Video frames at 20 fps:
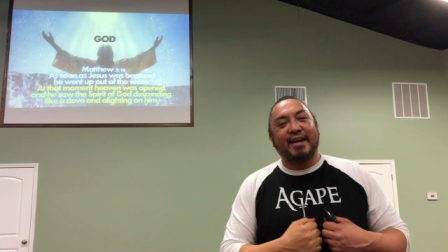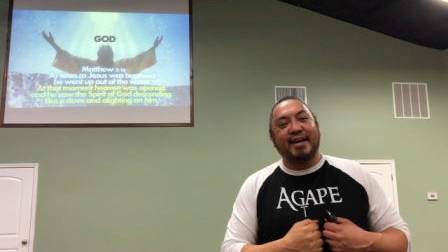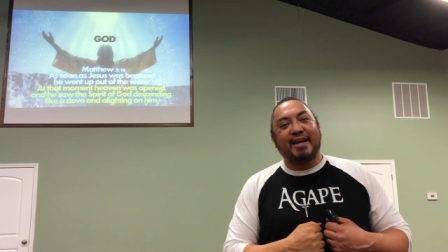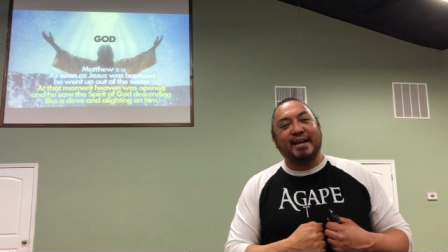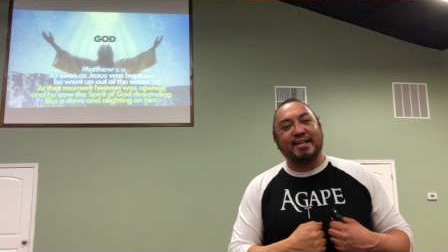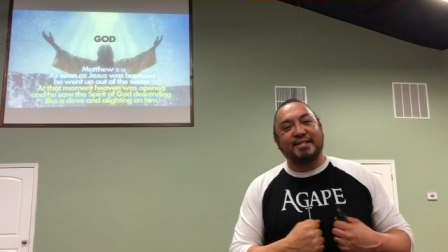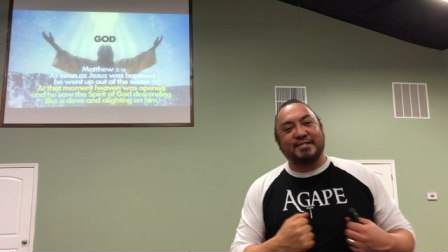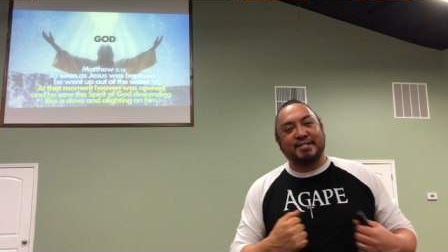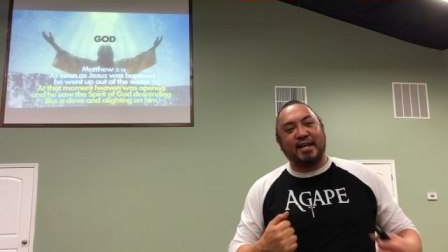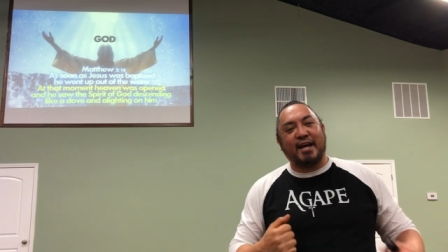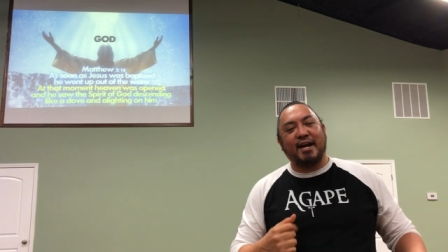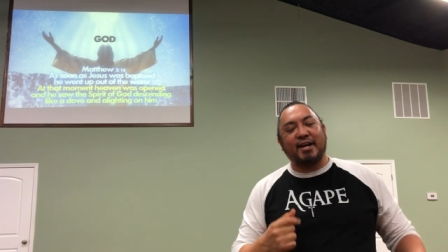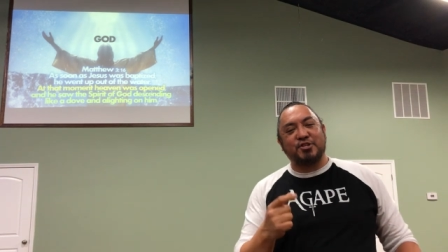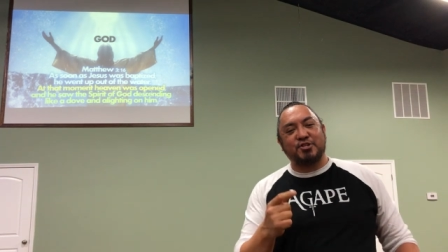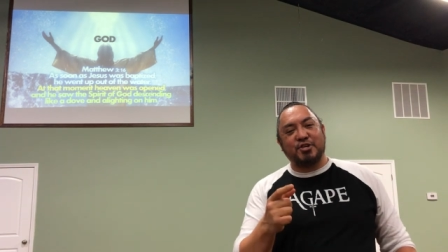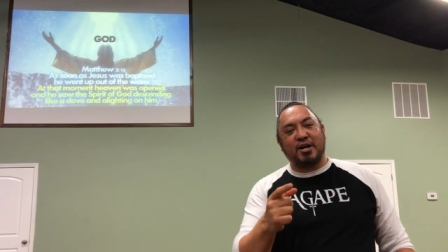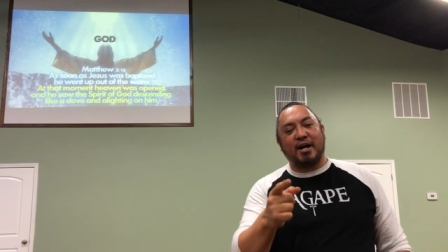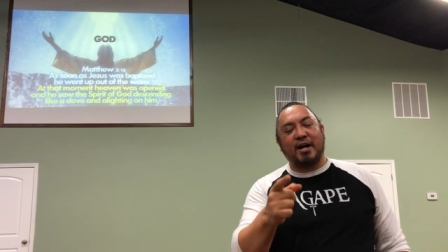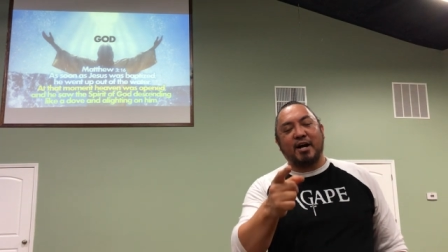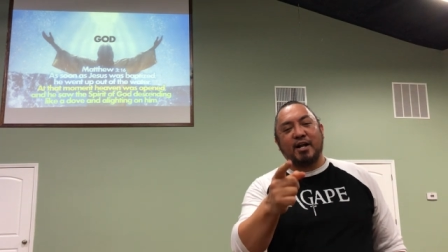His light
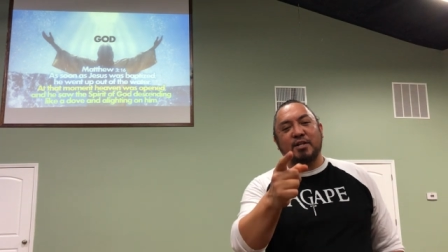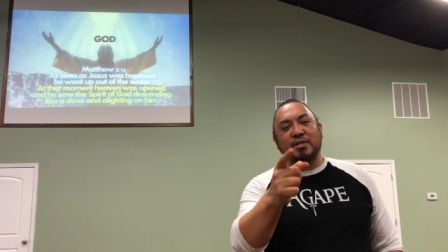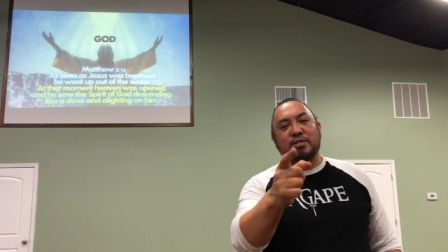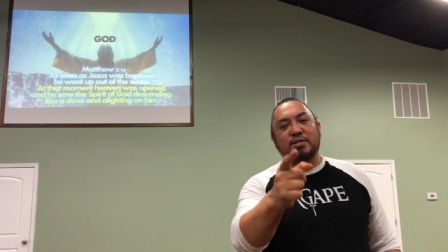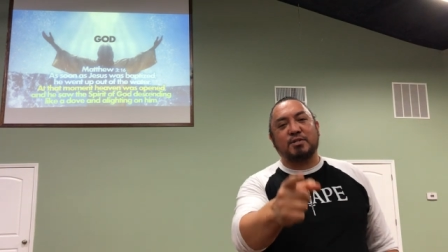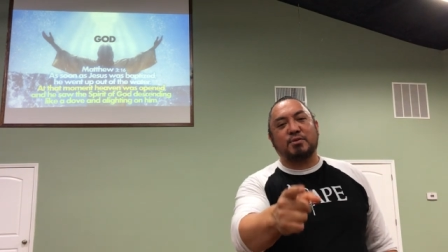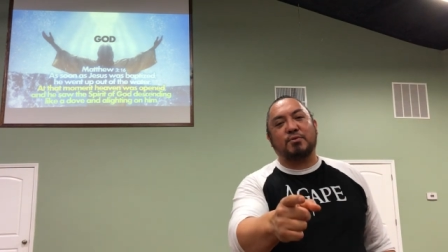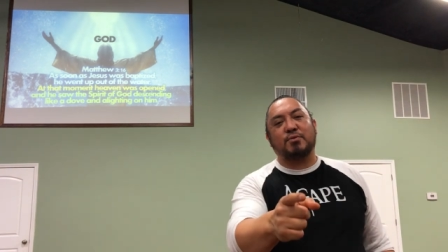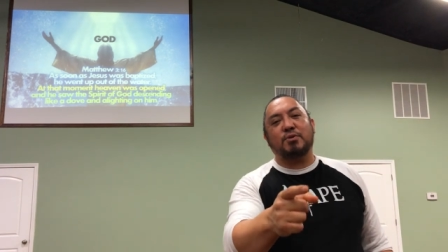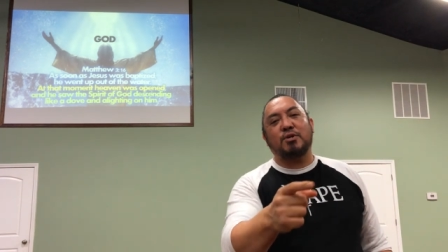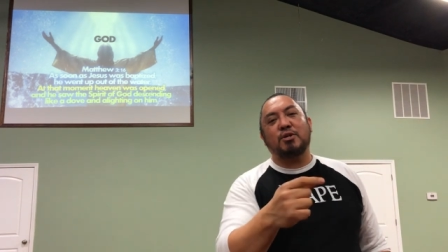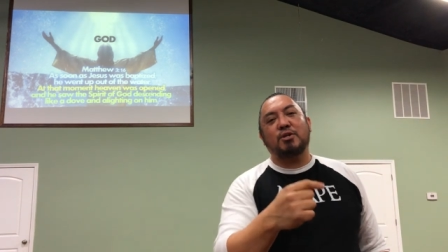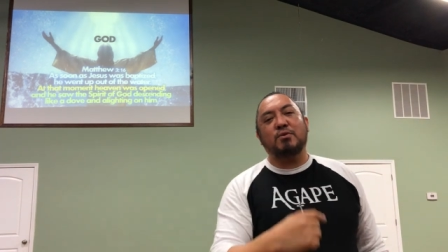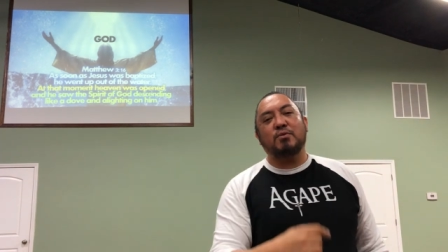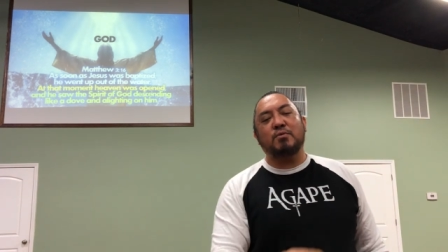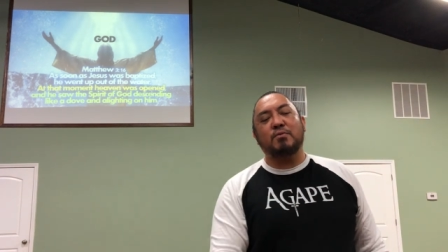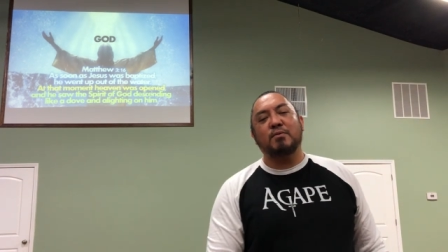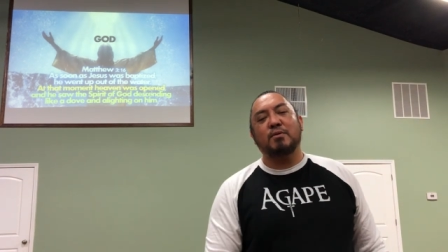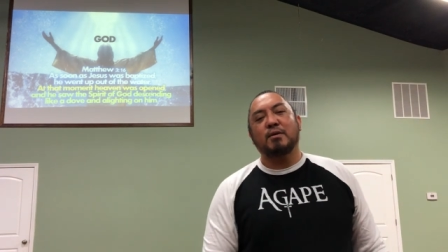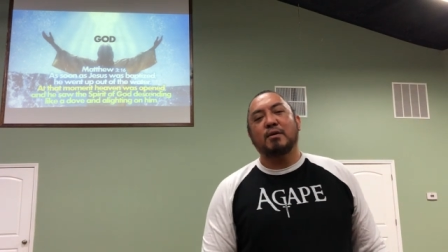shines through
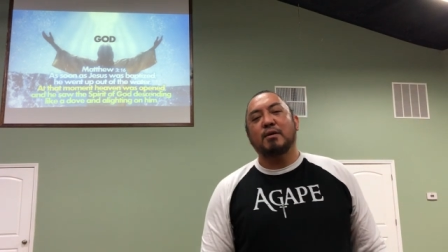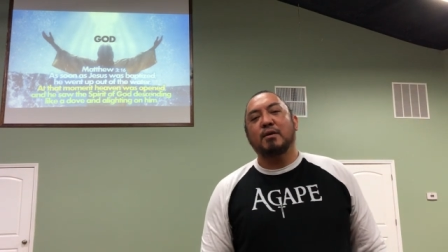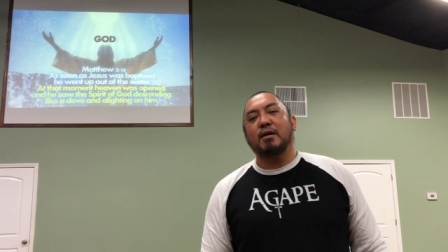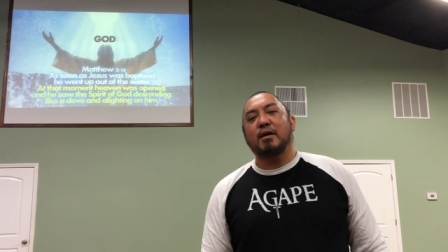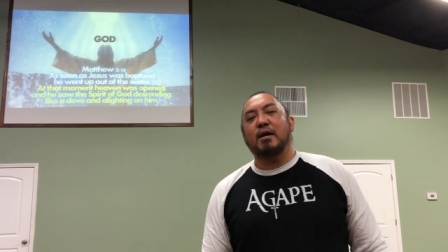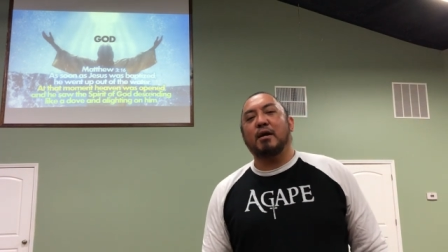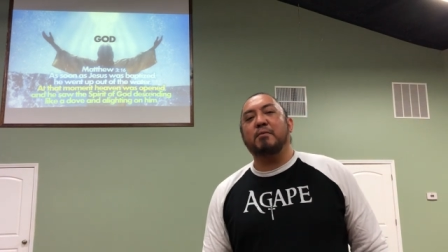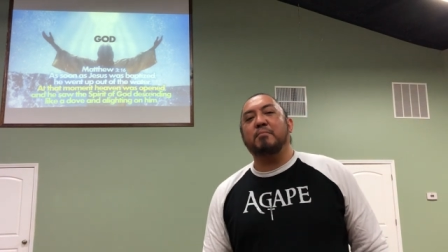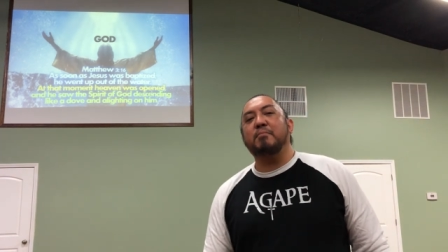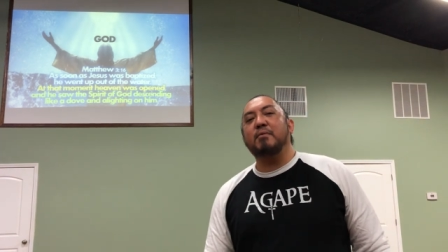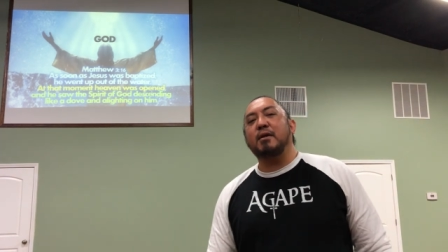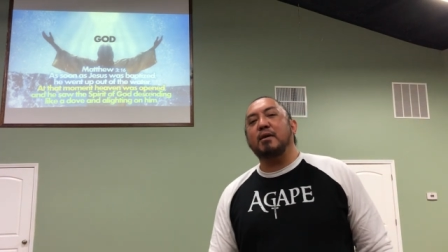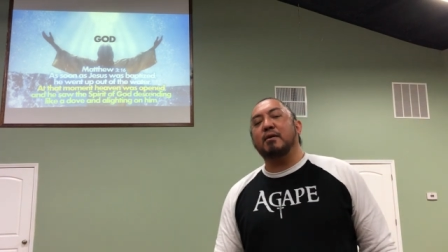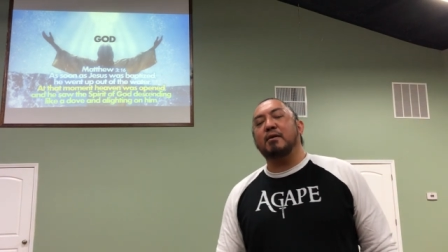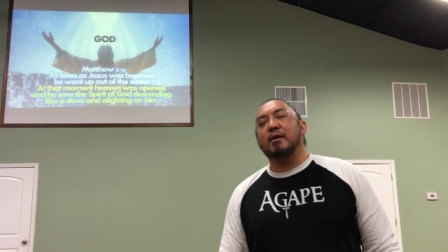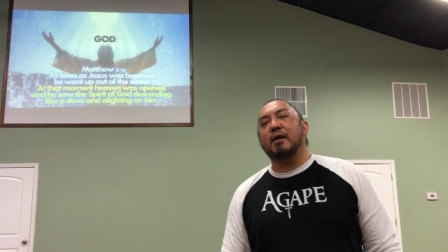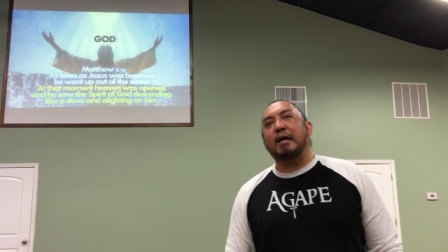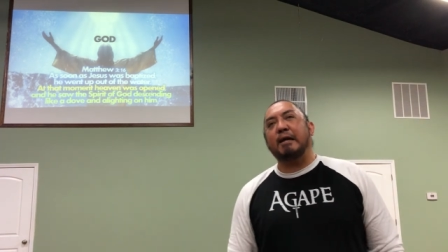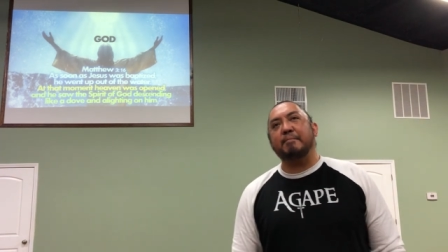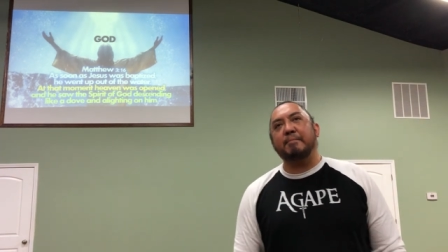you and me.
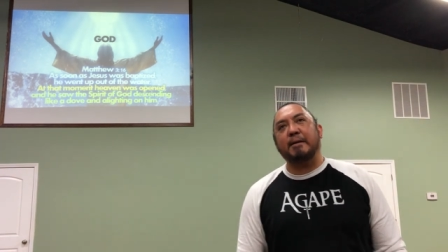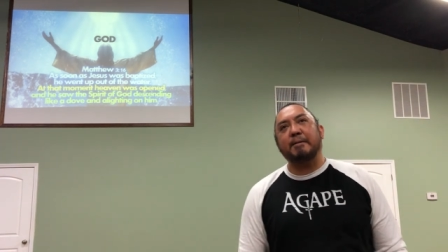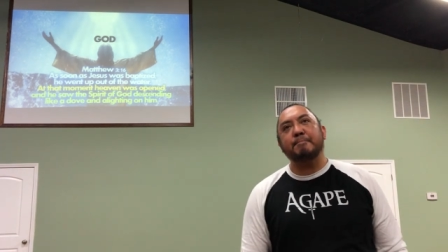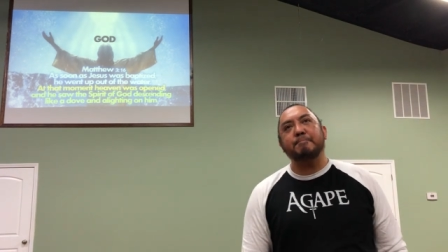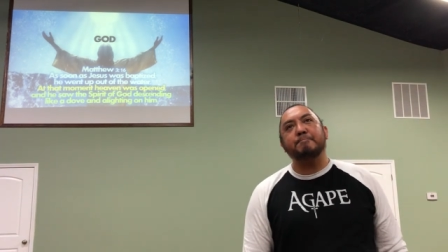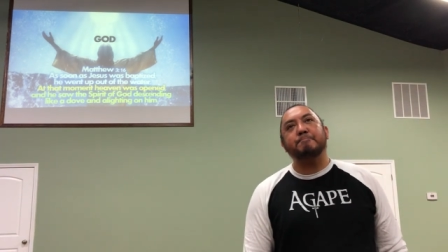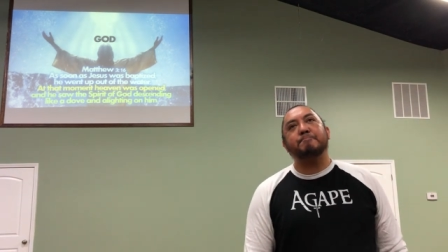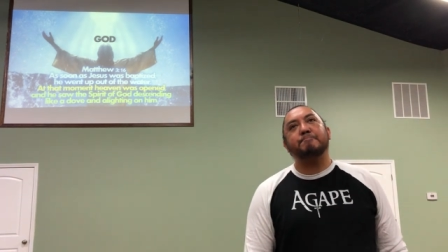Amen.